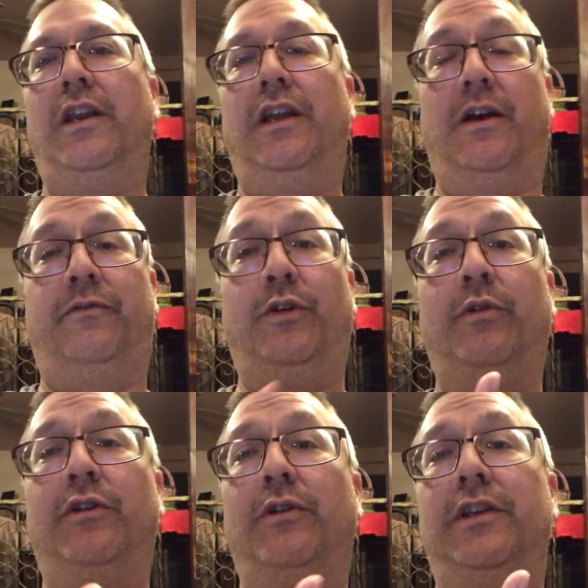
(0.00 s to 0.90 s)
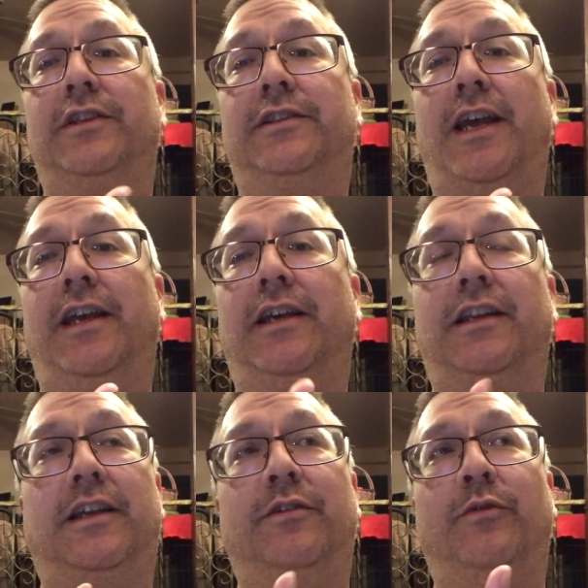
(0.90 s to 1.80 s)
Now, if you were going to say
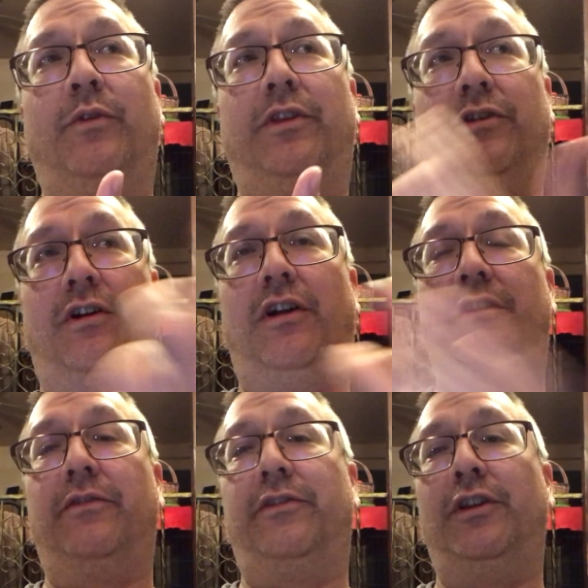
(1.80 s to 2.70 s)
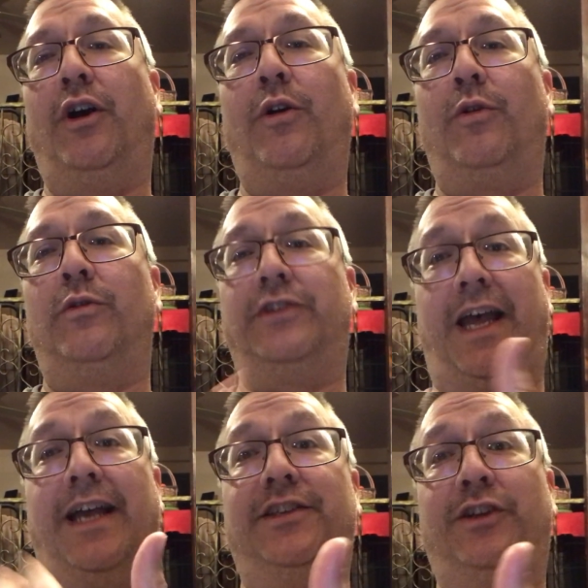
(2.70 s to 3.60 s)
it with all of the O's
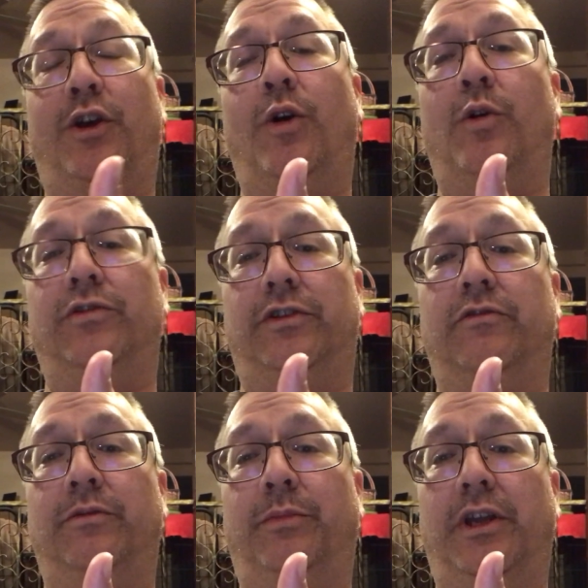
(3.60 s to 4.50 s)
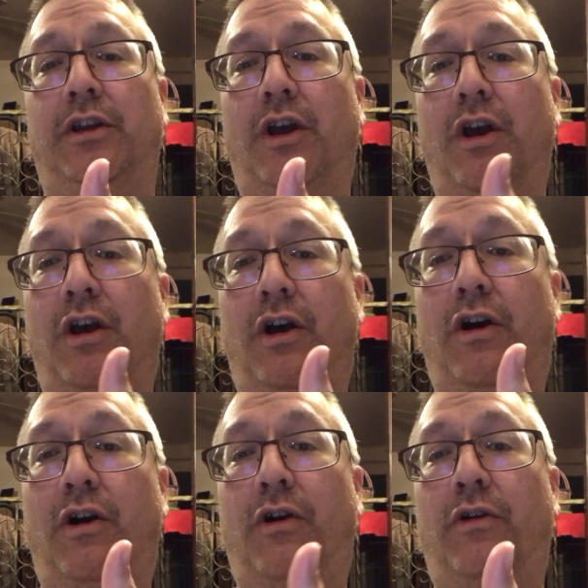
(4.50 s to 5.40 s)
as O's, it would be
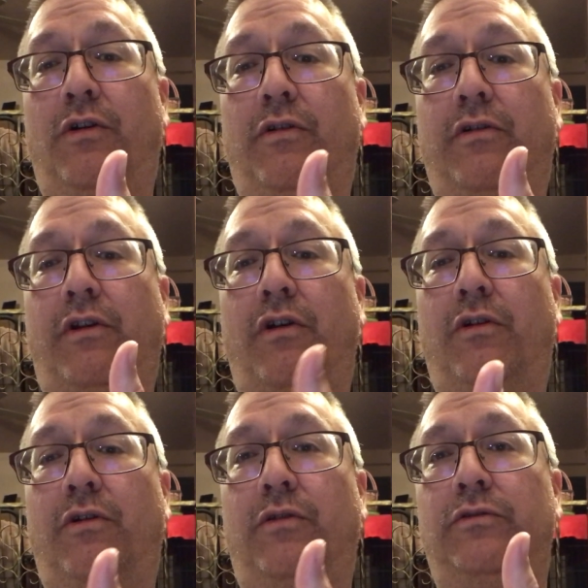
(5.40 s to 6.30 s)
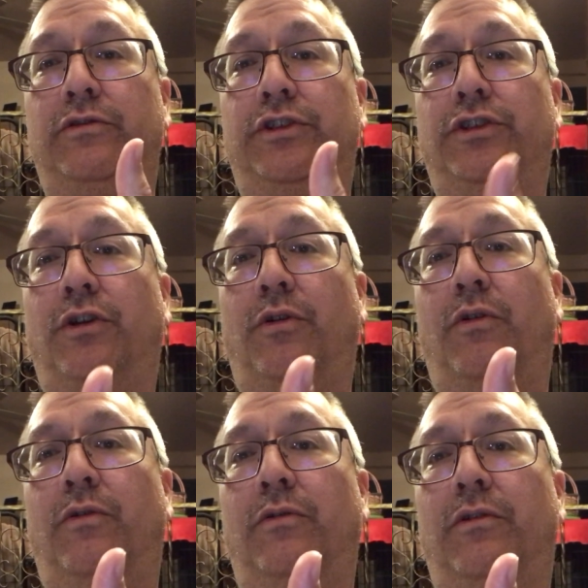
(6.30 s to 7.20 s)
ho-ro-sho,
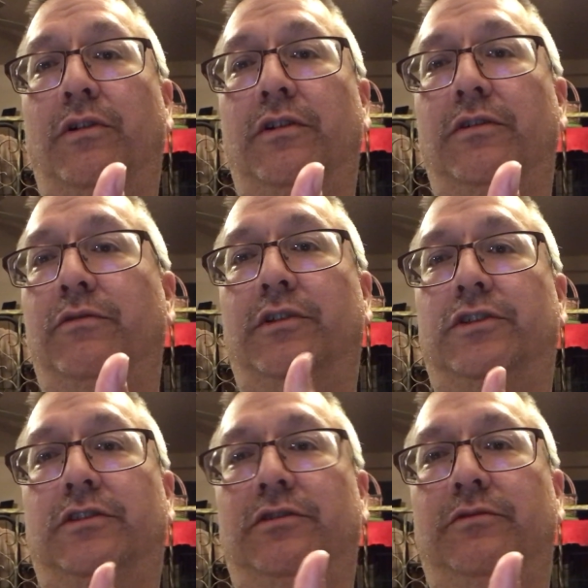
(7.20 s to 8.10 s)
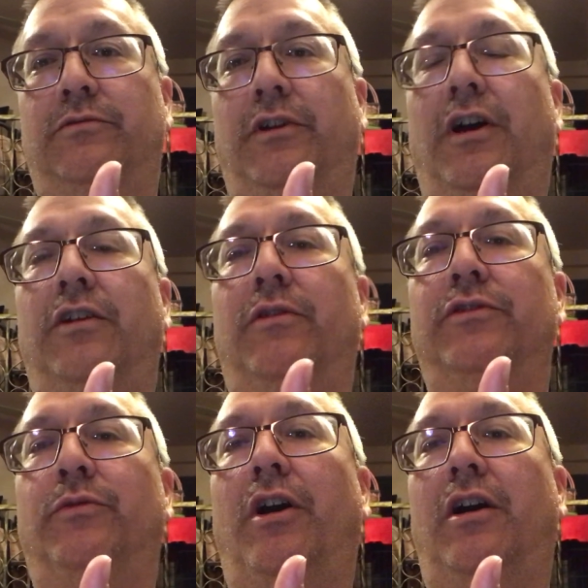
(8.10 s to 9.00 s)
which we all know
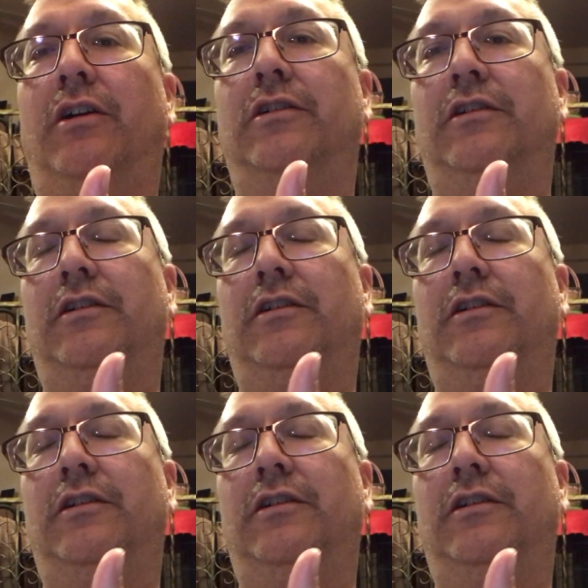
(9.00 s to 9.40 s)
is wrong.